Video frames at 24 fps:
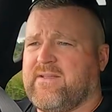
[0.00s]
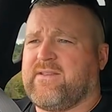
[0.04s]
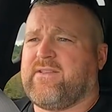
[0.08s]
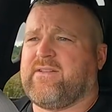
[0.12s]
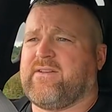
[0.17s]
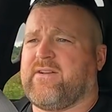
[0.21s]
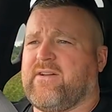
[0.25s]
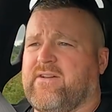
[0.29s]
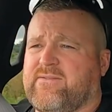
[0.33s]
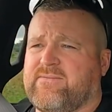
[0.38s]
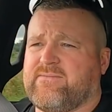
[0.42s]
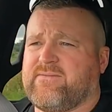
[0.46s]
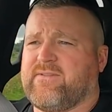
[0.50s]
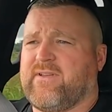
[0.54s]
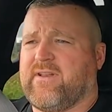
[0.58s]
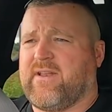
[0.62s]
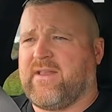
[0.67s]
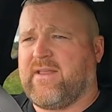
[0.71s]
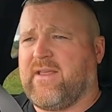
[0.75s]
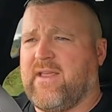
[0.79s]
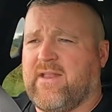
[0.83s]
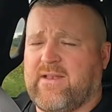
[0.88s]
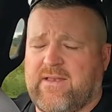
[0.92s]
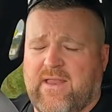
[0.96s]
you know,
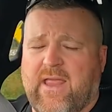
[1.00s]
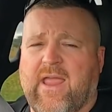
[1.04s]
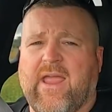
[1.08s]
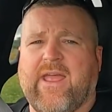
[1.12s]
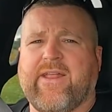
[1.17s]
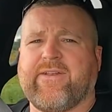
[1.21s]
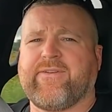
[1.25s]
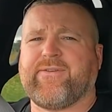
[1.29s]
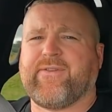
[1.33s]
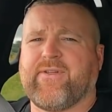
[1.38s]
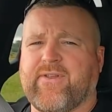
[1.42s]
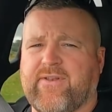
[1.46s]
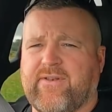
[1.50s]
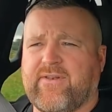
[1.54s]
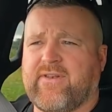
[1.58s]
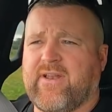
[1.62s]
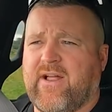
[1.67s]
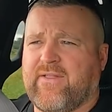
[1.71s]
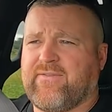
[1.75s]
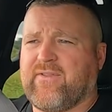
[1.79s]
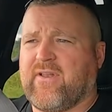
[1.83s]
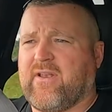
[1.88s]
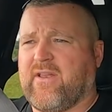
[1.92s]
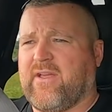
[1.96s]
it handled it
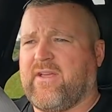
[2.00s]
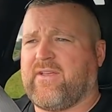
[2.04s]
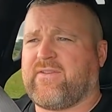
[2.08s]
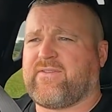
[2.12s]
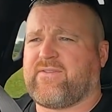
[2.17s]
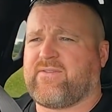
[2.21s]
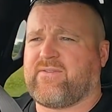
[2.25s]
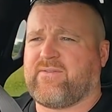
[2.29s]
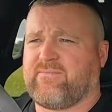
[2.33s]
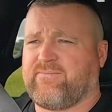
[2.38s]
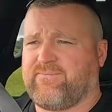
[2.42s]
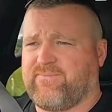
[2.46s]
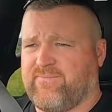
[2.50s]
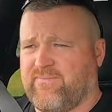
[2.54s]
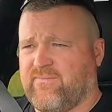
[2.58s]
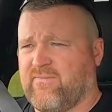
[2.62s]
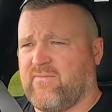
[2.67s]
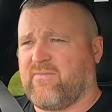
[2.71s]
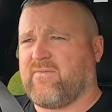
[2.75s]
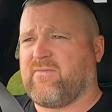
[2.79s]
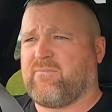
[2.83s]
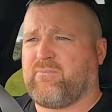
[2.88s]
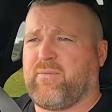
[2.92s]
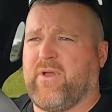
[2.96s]
nonetheless
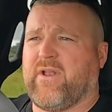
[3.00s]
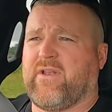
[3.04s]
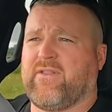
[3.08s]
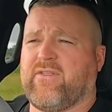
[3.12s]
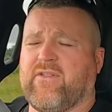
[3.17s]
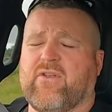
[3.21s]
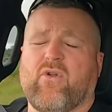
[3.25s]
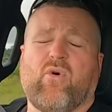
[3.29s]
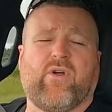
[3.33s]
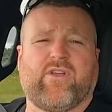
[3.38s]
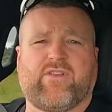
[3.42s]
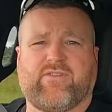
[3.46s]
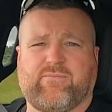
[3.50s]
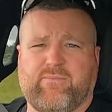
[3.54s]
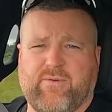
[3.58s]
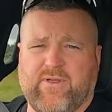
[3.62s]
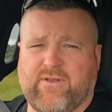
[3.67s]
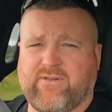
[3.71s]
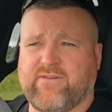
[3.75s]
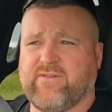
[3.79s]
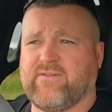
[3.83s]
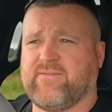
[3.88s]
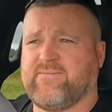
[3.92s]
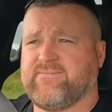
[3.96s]
better than I
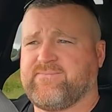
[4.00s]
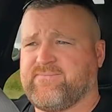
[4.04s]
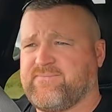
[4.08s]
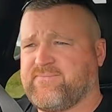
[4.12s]
expected.